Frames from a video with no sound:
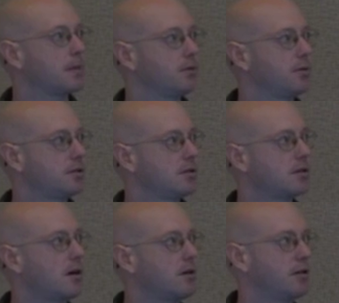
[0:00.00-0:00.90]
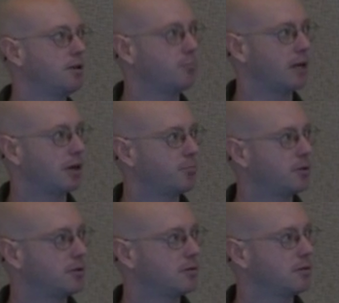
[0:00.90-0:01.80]
this is all
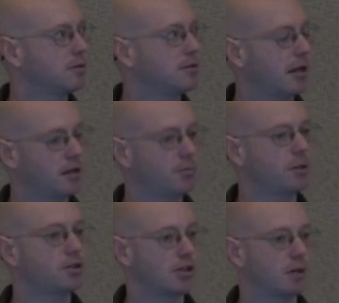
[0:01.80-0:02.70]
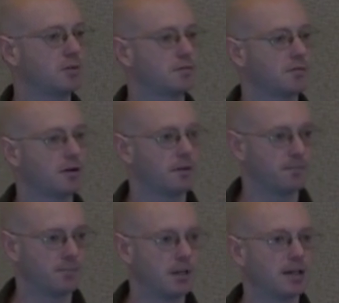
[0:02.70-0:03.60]
input-output data, which comes
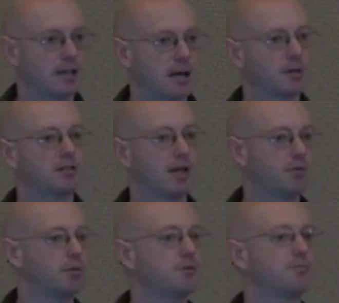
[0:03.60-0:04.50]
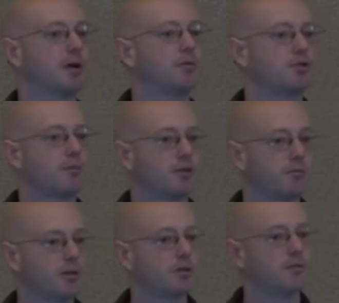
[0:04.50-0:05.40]
from economic tables published by the
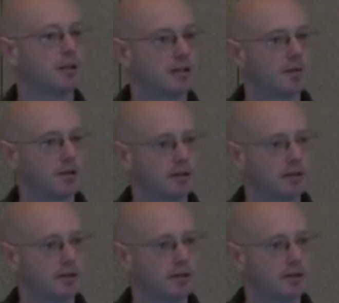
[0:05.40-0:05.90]
Bureau of Economic